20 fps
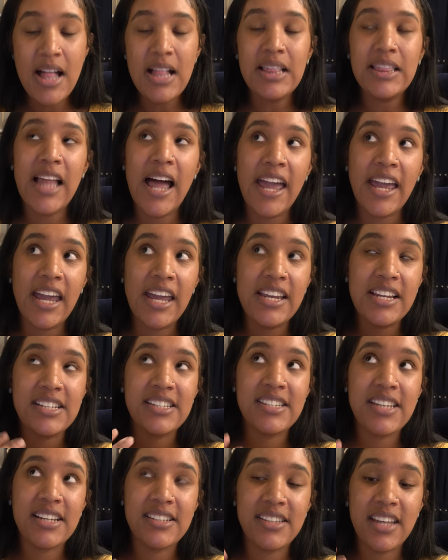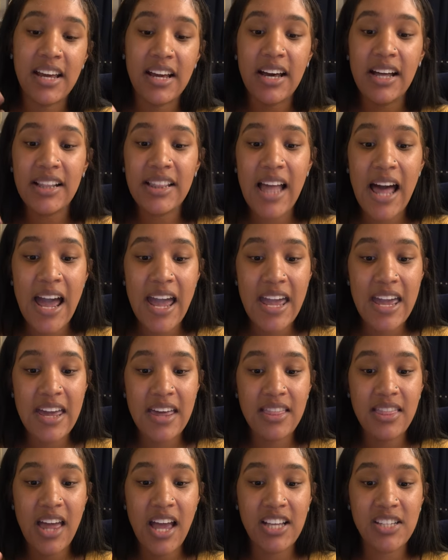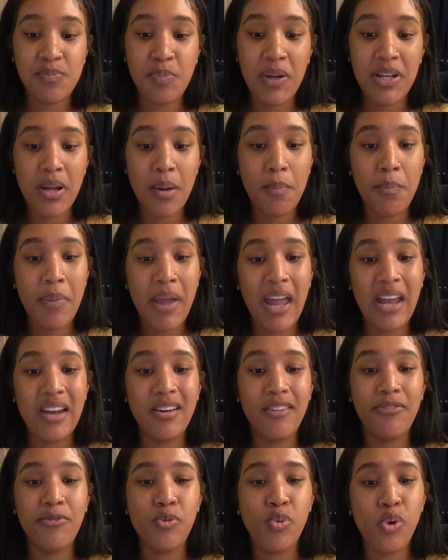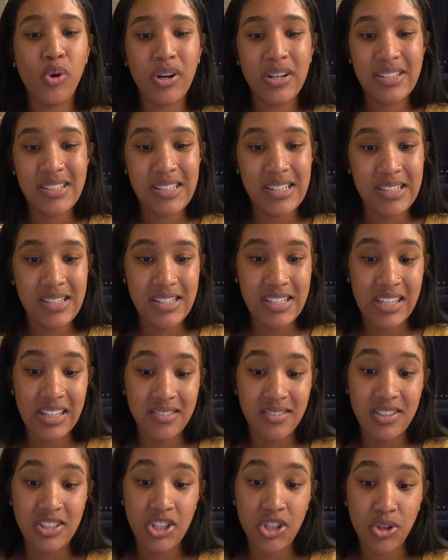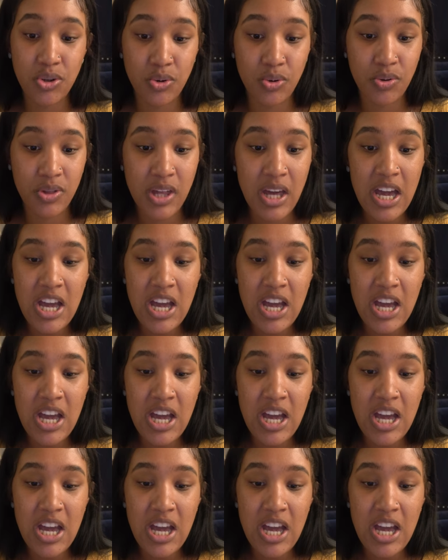Like, and it says that Goliath has been a man of war since his youth.